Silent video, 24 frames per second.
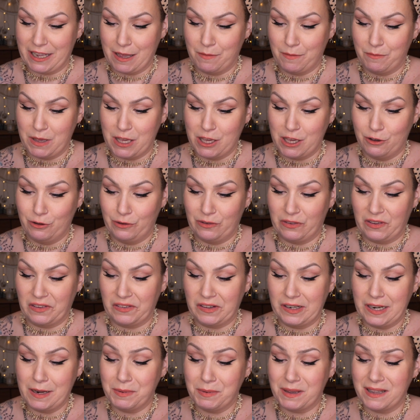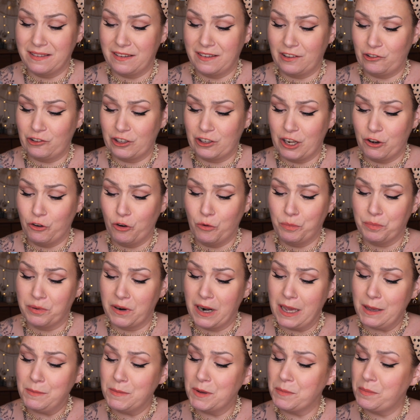Can be used as a lip conditioner or
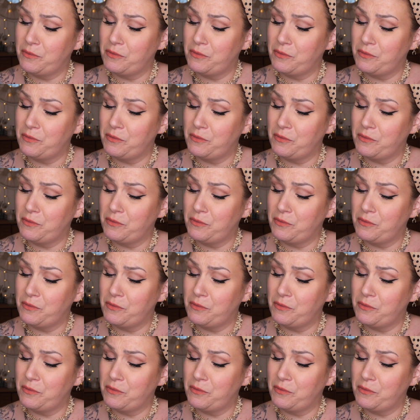primer